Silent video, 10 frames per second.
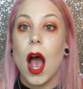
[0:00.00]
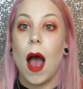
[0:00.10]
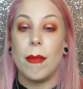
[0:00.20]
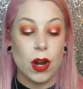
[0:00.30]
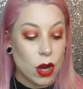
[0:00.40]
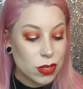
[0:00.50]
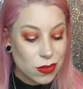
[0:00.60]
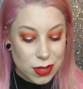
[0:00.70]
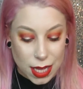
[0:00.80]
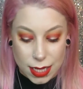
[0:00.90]
It
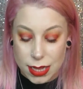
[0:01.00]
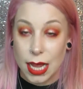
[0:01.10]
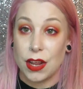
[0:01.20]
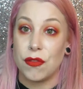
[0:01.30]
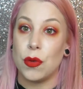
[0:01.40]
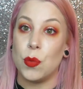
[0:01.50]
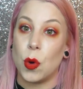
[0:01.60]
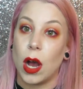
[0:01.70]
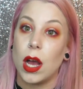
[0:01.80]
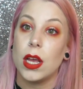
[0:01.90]
also says that if you
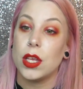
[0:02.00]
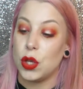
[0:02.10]
want,